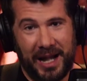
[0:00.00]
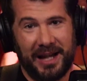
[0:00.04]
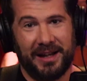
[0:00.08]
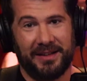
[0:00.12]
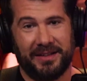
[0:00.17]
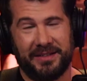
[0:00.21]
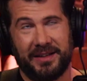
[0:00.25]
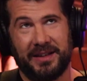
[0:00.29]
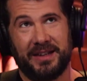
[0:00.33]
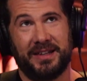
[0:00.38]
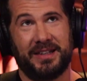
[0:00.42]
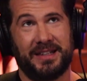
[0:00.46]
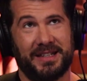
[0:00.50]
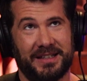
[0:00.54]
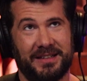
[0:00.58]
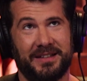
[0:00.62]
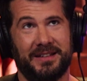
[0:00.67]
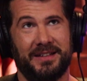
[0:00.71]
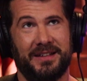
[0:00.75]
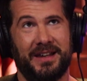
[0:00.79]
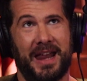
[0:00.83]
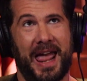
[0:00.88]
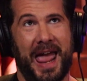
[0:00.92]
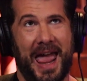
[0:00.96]
Well,
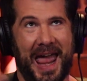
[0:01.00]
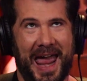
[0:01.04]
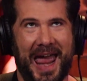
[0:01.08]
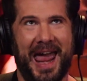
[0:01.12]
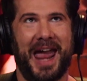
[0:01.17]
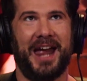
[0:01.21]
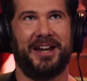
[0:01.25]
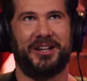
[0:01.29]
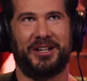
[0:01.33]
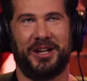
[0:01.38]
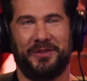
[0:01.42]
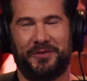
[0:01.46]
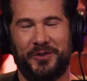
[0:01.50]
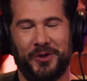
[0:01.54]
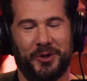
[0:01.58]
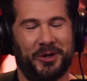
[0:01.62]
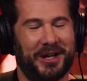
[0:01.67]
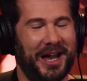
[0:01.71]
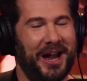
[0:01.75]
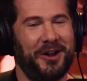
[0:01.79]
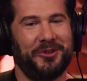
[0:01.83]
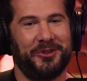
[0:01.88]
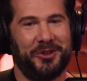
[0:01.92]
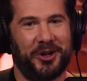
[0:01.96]
eight if you
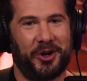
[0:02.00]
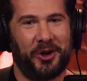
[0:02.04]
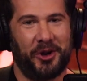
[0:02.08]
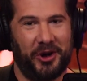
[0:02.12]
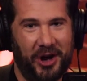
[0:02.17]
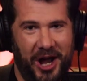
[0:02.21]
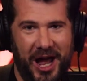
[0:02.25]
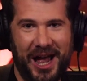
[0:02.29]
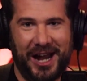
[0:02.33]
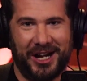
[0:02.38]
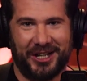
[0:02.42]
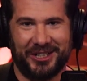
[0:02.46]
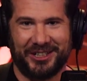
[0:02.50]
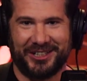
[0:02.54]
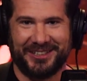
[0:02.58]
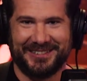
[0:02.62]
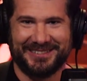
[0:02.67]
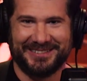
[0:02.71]
count the garage.